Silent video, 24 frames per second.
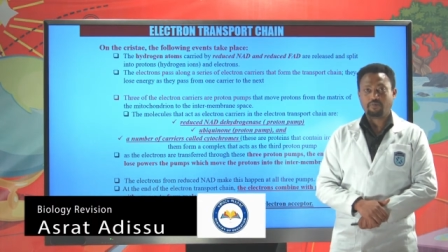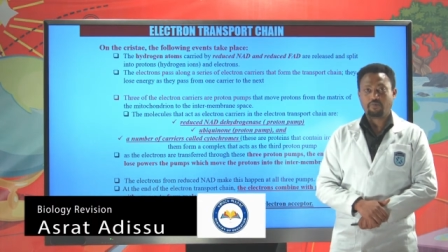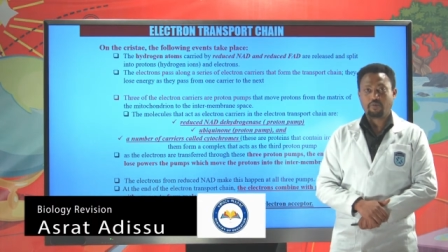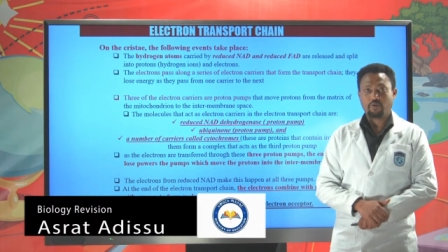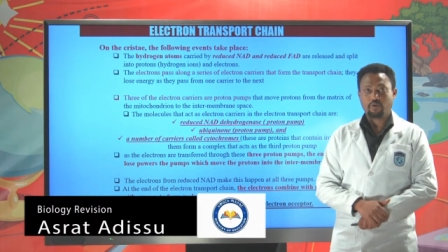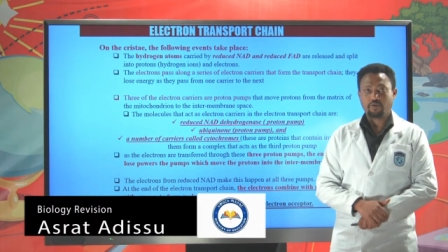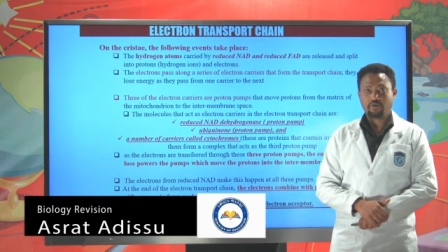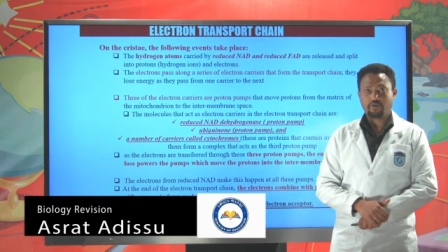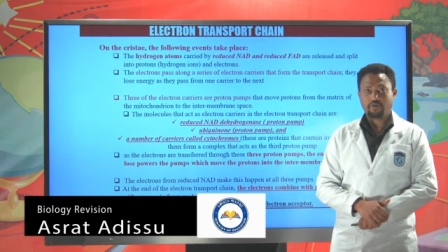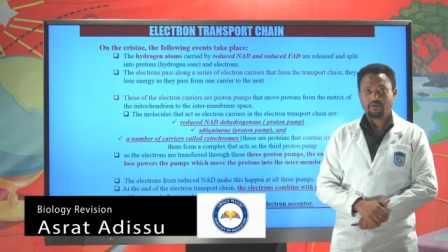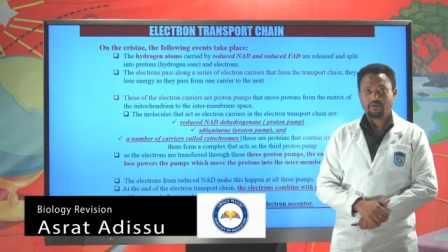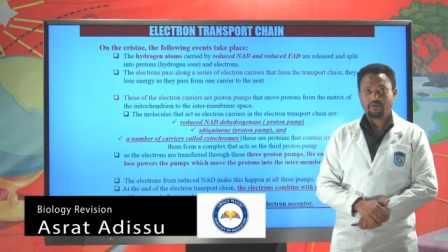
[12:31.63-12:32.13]

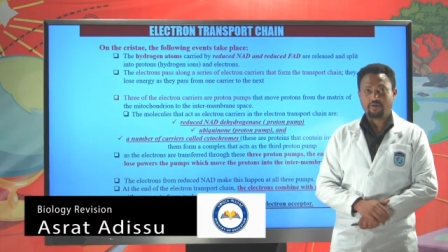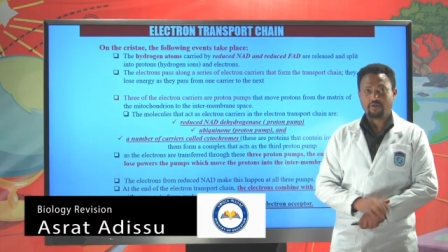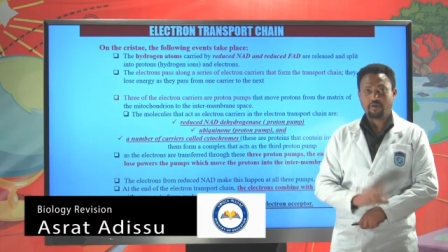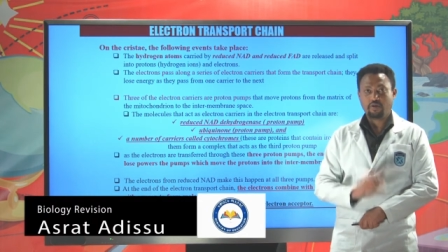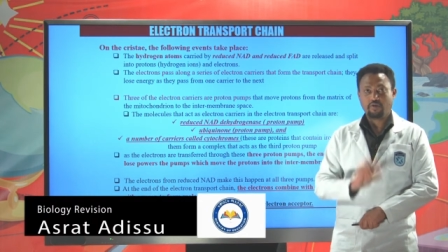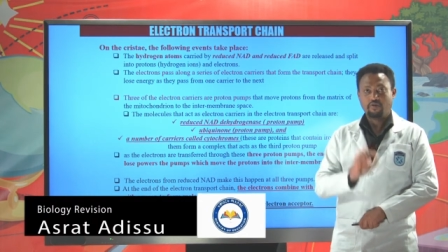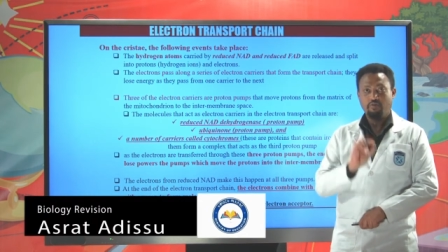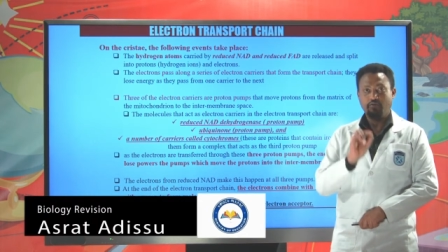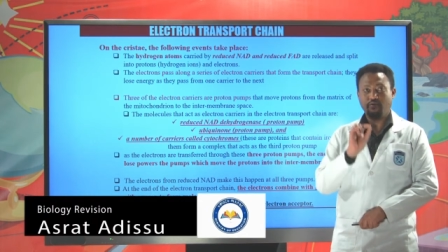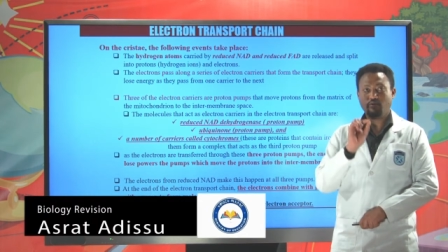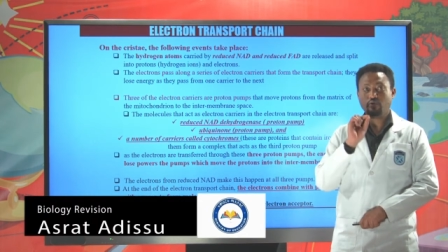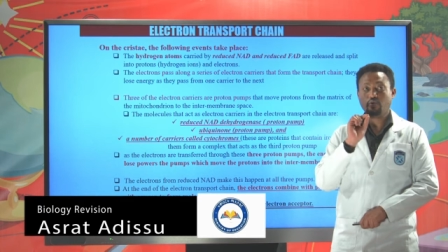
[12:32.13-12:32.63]
process
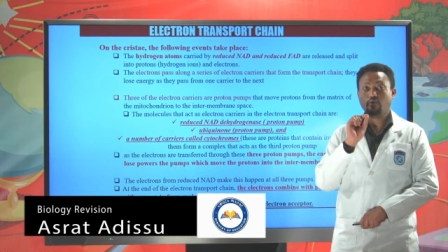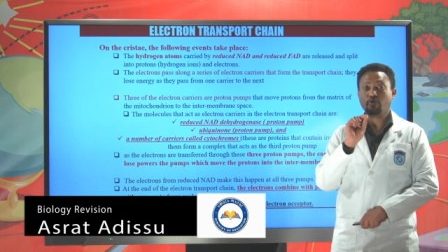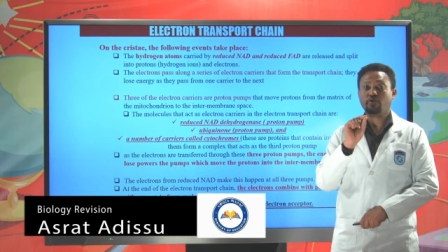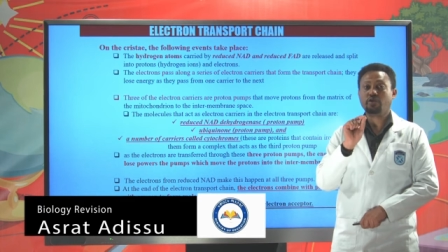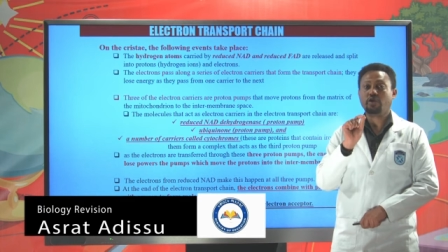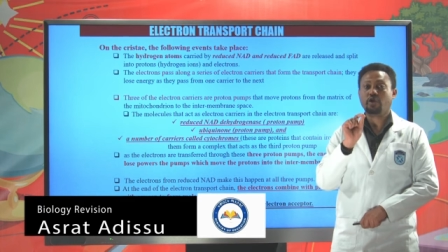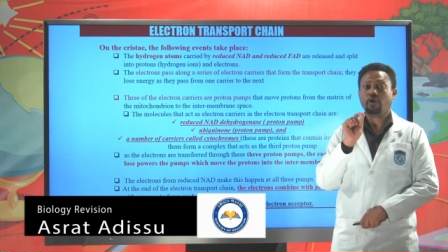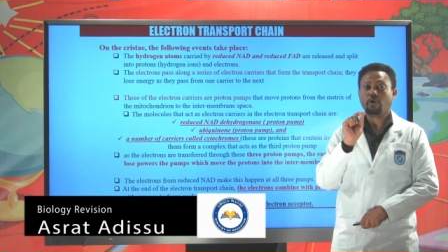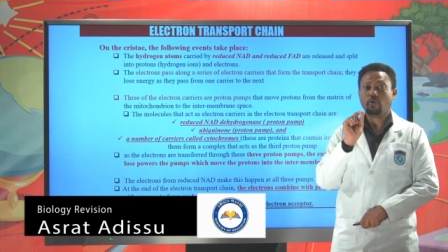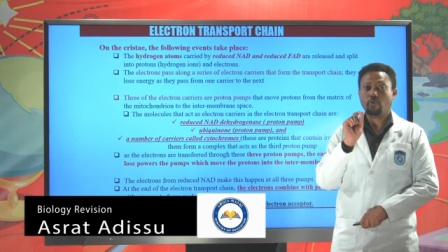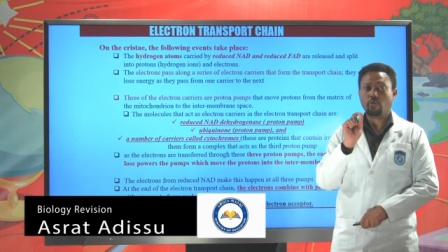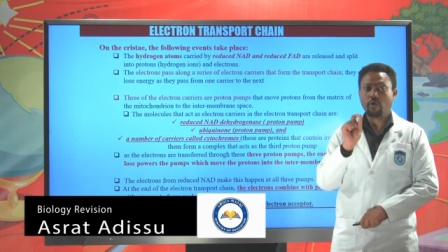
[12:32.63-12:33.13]

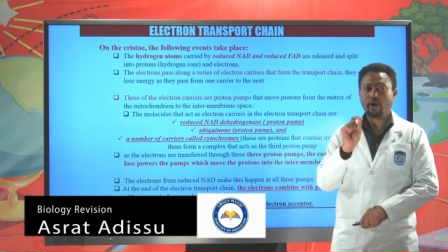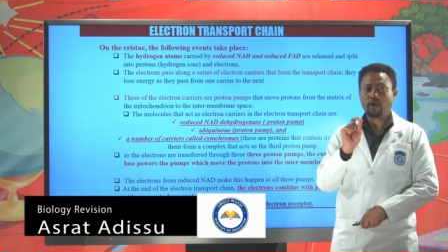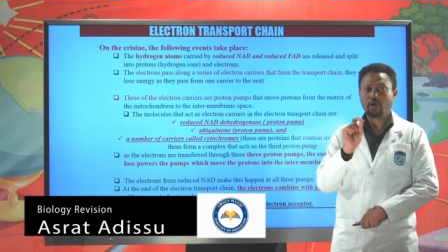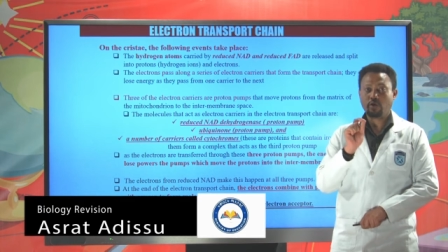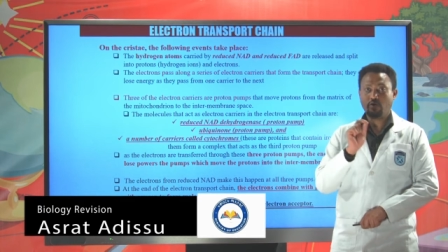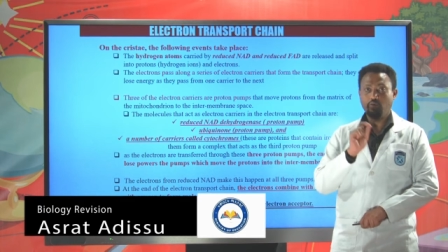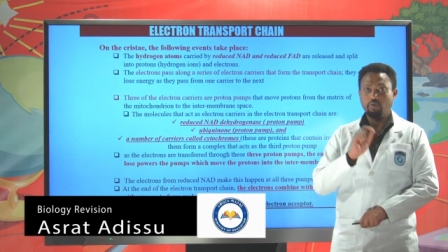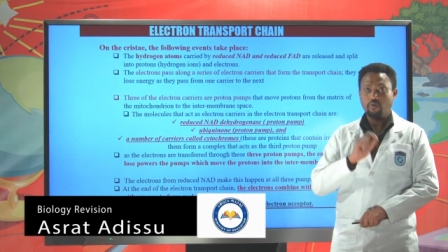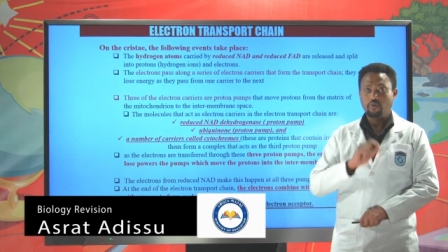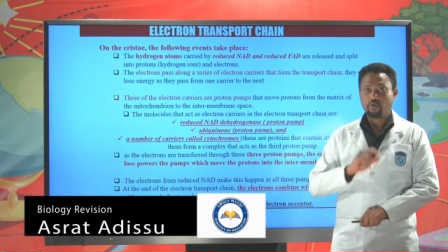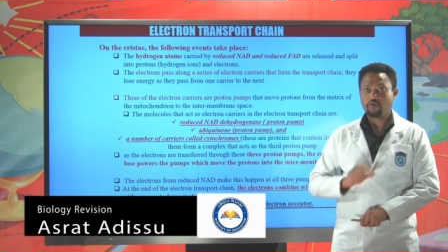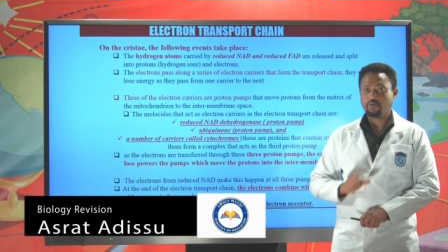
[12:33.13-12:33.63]
using one
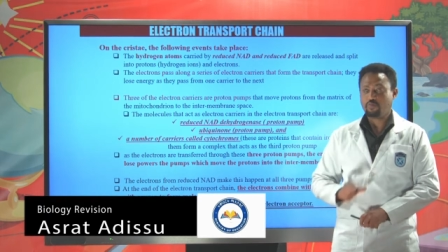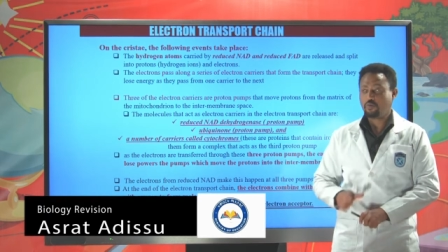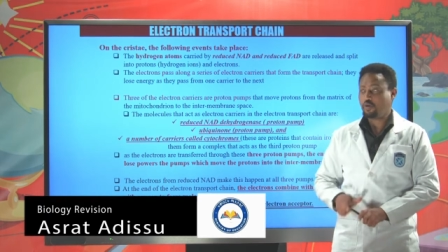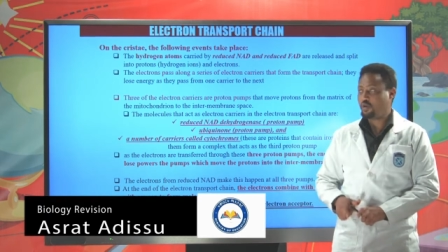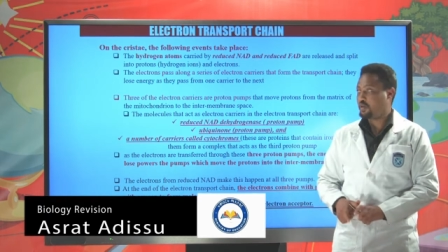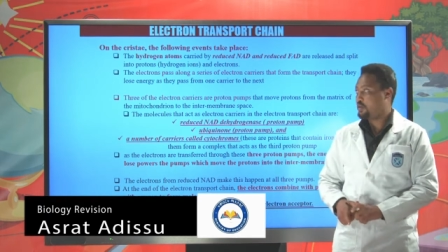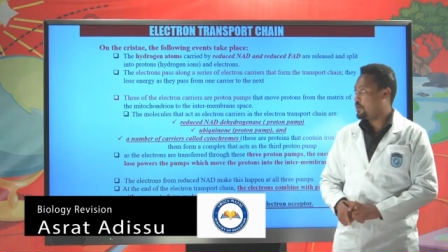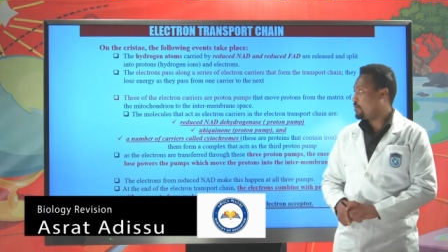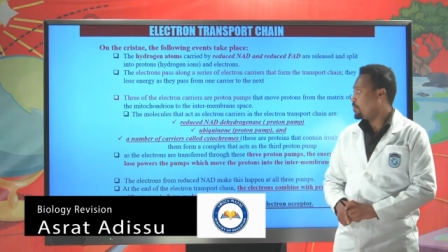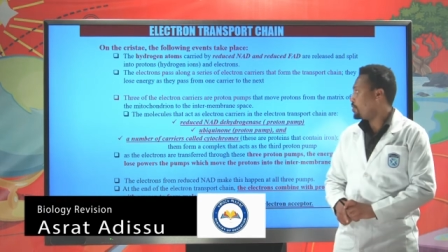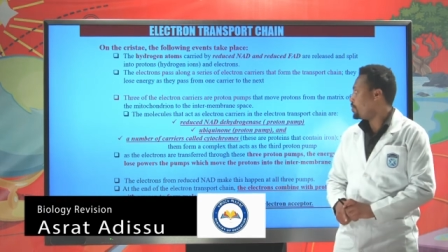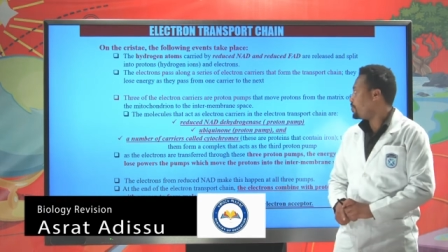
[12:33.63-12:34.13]
glucose
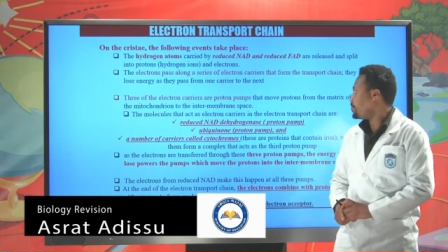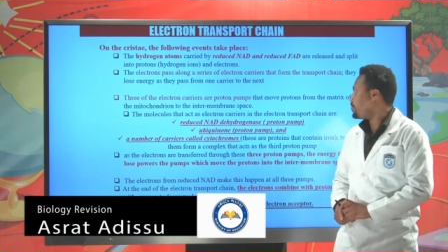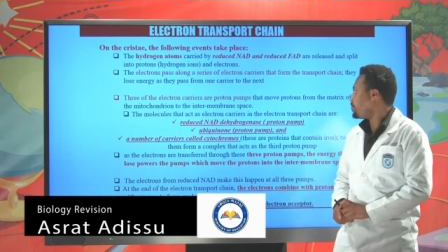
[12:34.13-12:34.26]
molecule.